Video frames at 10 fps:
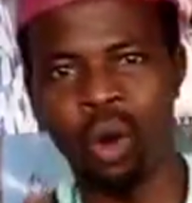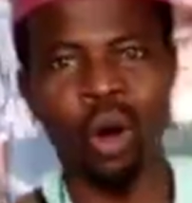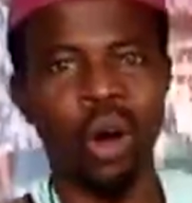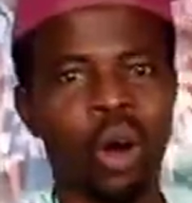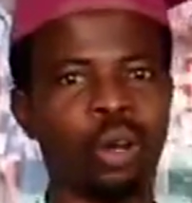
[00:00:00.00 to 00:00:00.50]

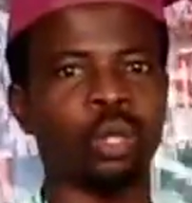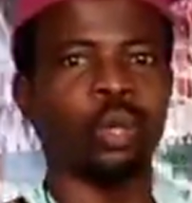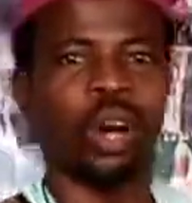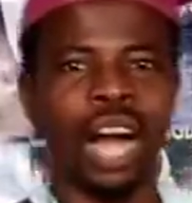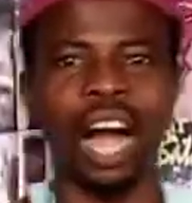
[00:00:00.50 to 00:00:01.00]
or
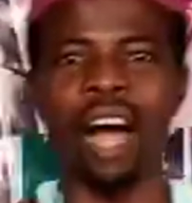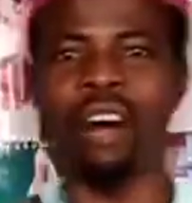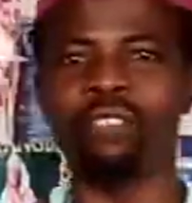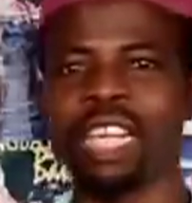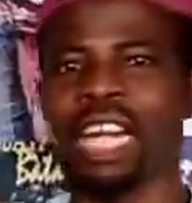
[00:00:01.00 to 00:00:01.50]
you
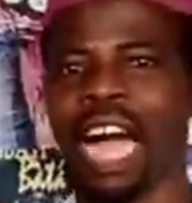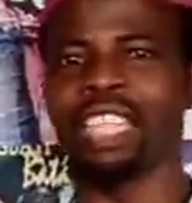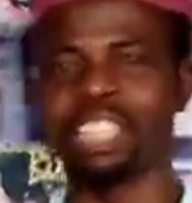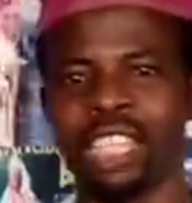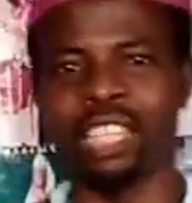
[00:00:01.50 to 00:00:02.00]
have the
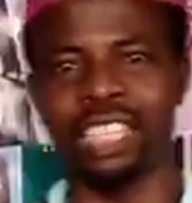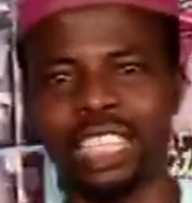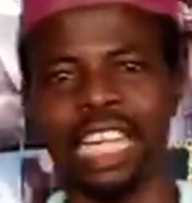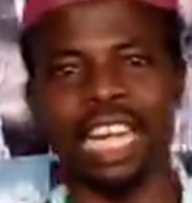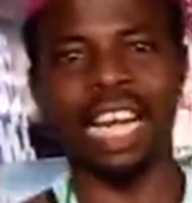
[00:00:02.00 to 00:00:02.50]
Iron
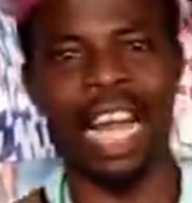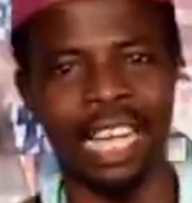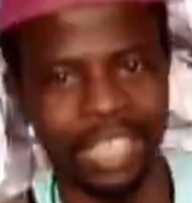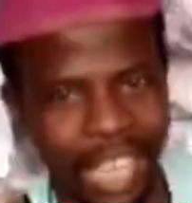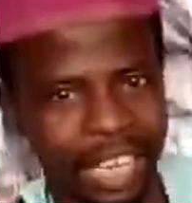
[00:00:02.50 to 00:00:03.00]
Stick
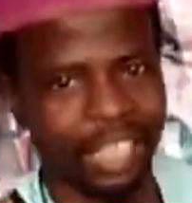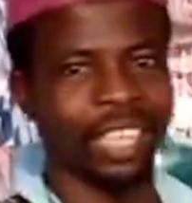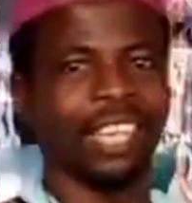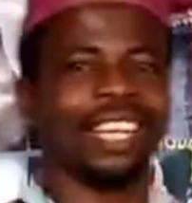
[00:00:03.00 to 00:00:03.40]
license.